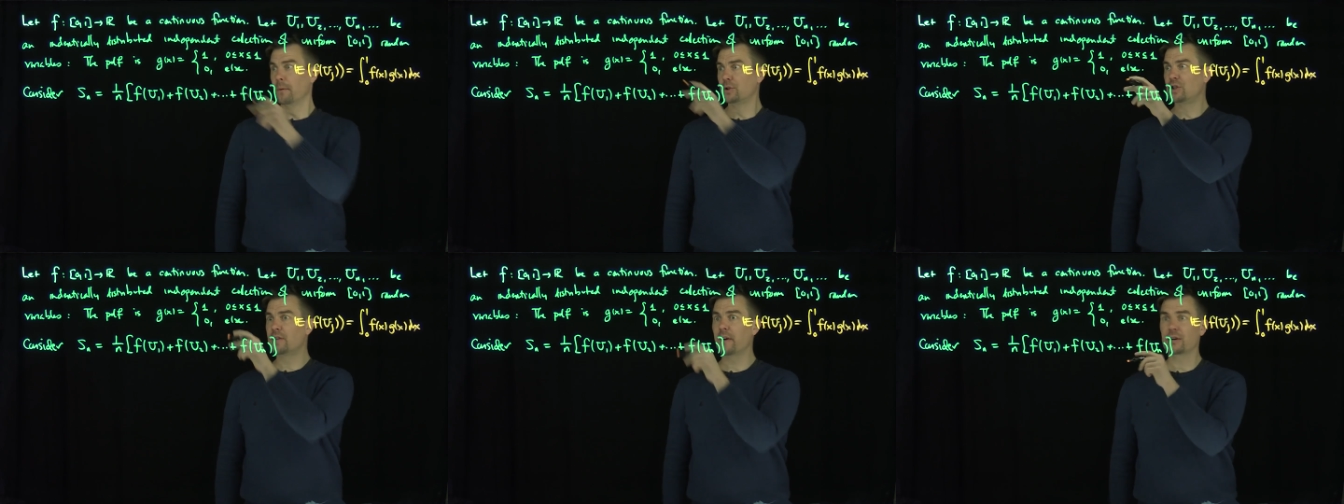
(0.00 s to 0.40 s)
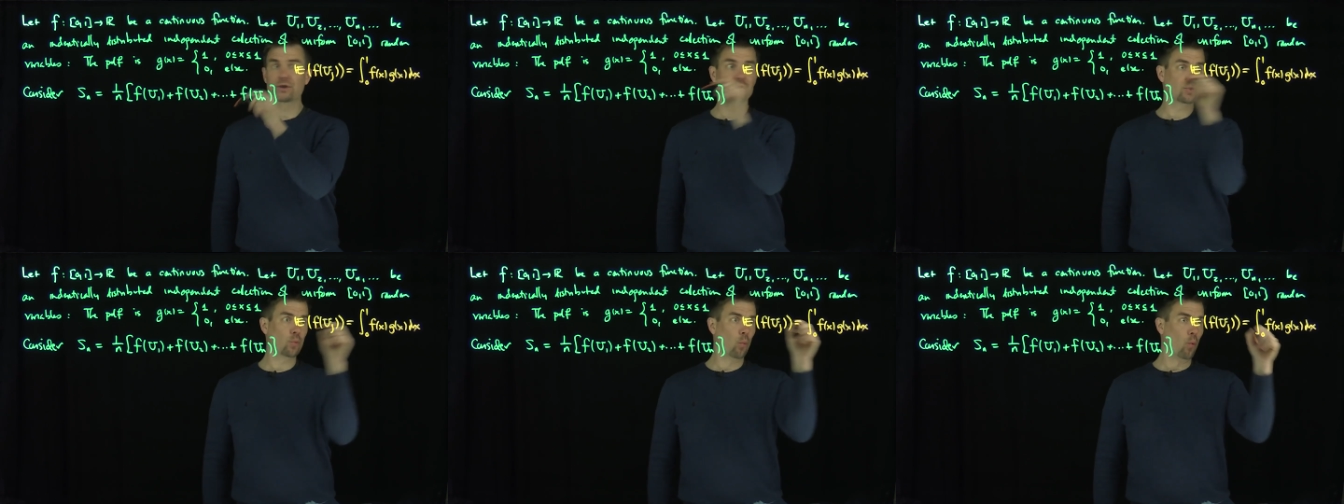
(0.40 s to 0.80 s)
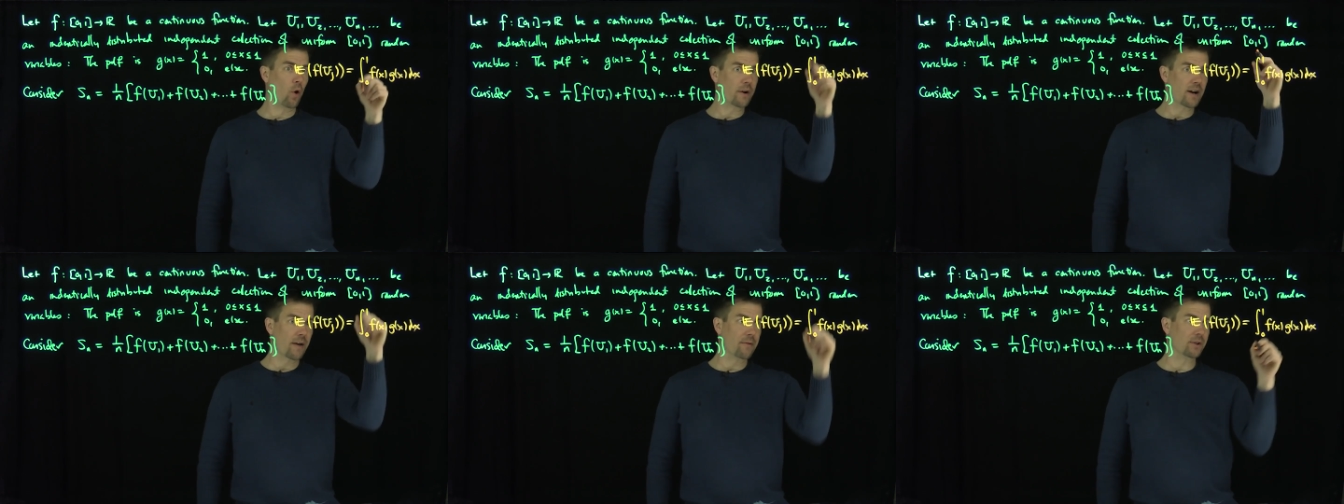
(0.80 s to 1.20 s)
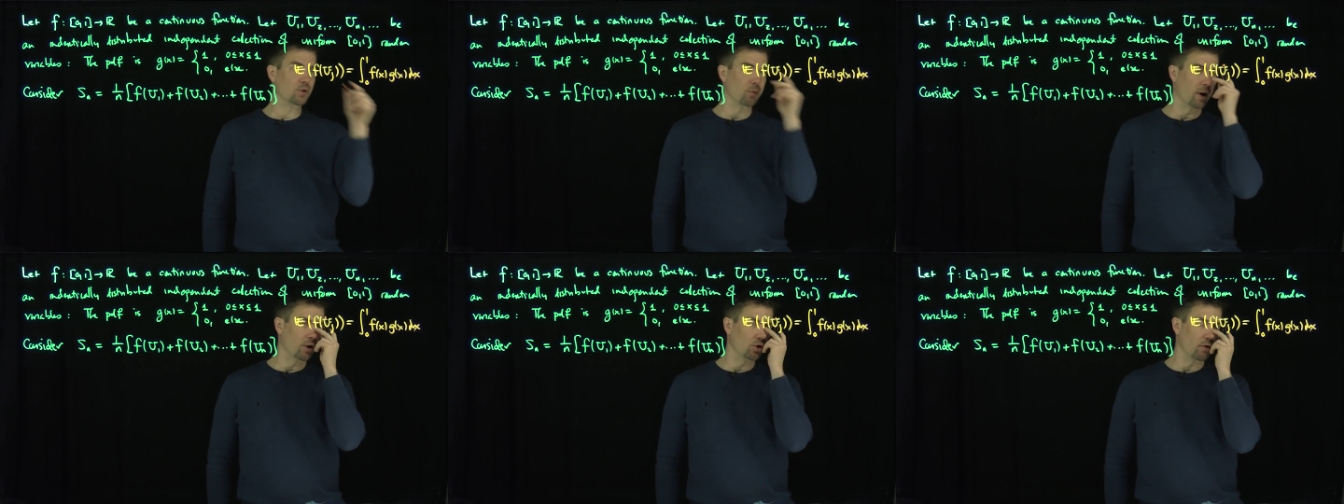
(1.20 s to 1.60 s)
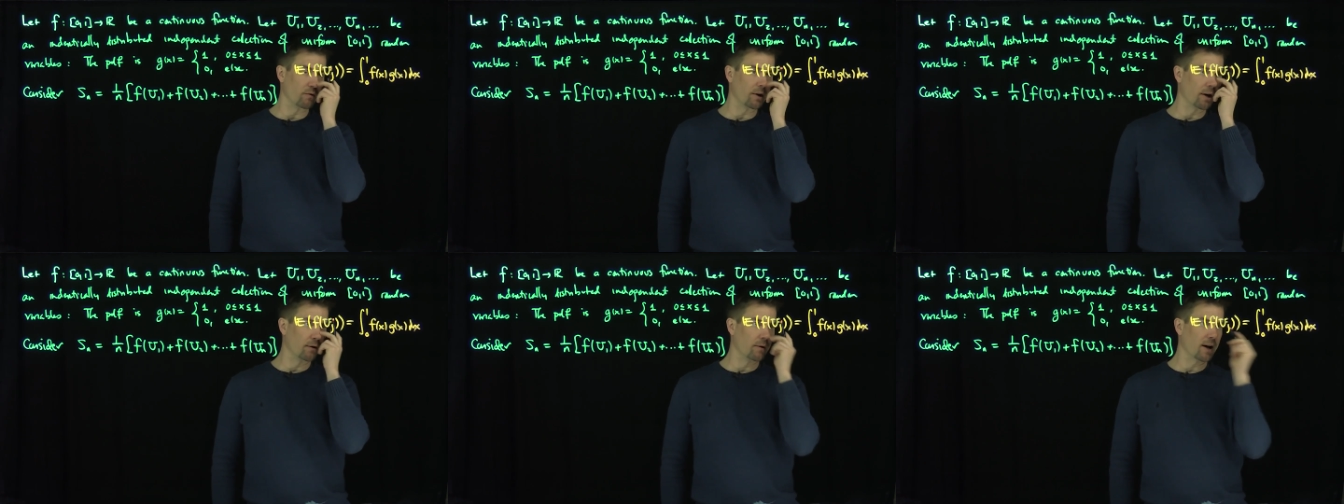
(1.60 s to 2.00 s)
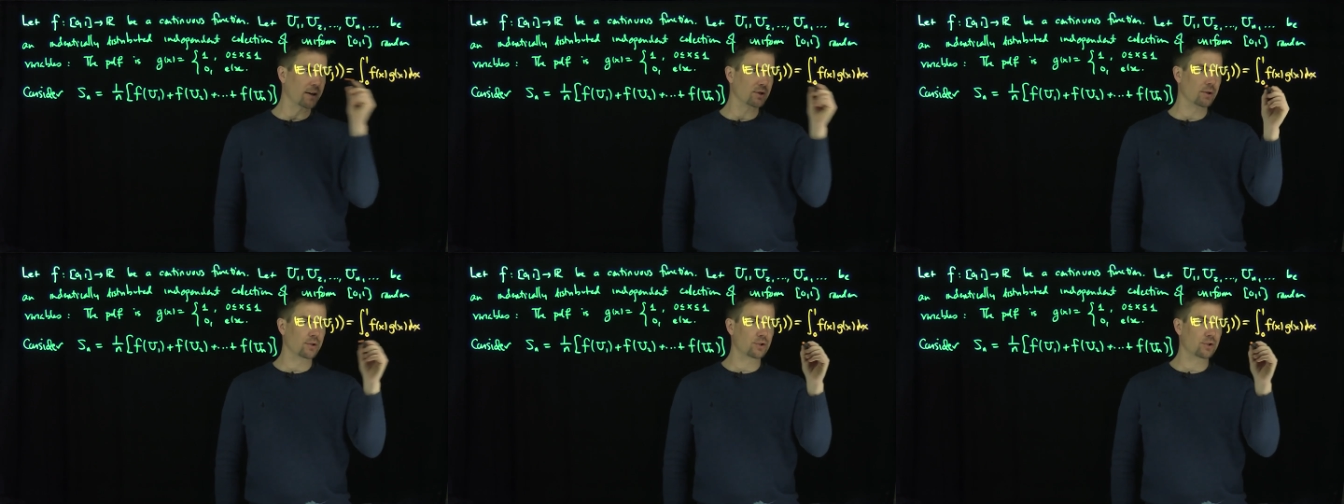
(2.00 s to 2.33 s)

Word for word: But g of x is just 1 on this range over here, right?